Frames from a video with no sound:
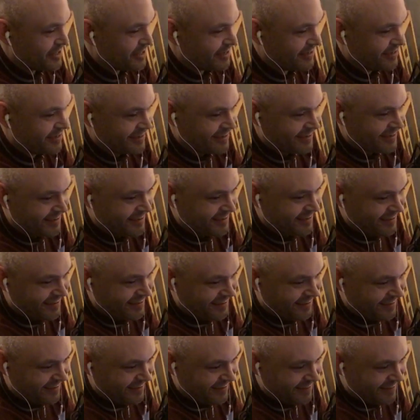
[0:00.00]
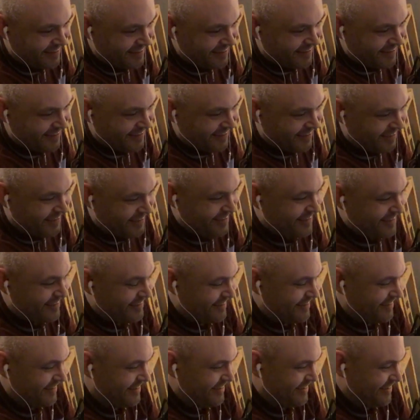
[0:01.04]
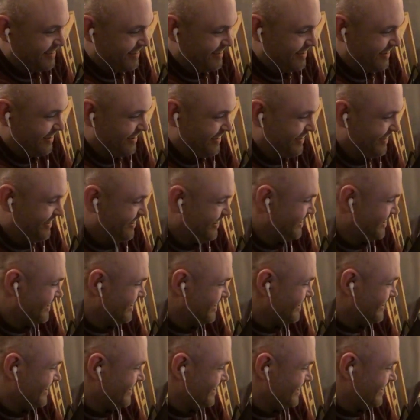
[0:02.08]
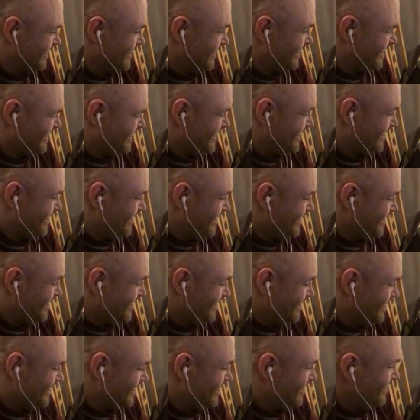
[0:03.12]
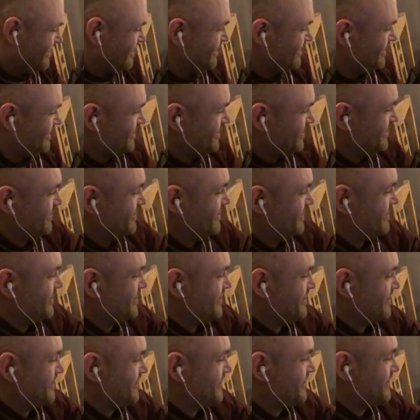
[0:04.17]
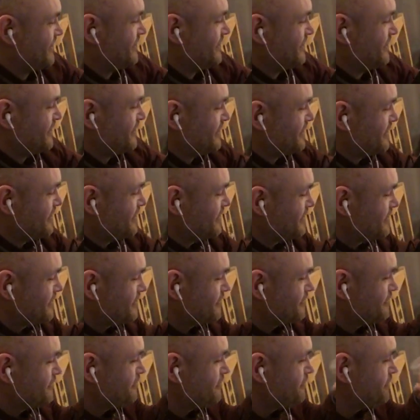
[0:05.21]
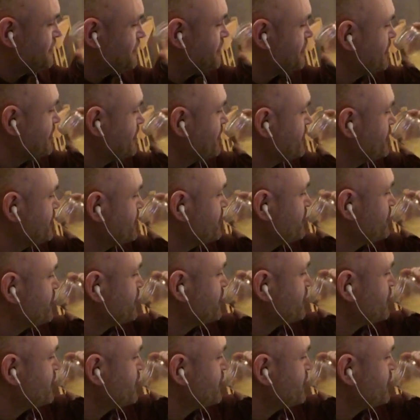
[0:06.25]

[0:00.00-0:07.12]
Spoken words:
to the bottom of it. I'll give you a slightly more uplifting one. That same one, Blockbuster in Sidcup, is went